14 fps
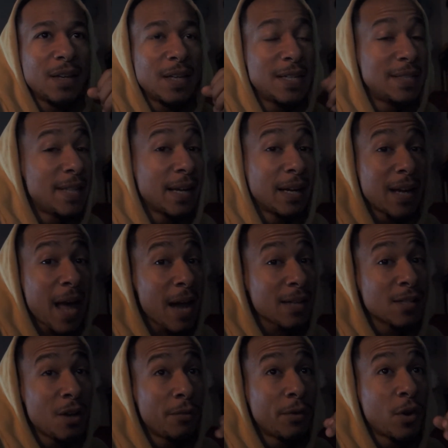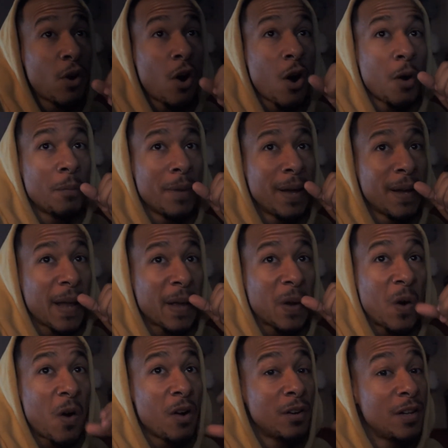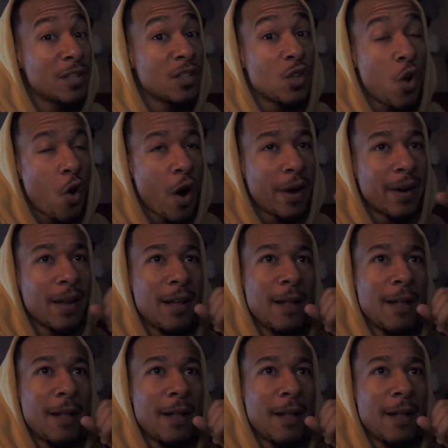he did a lot of stuff for Carl, man. Like, Carl is his heart.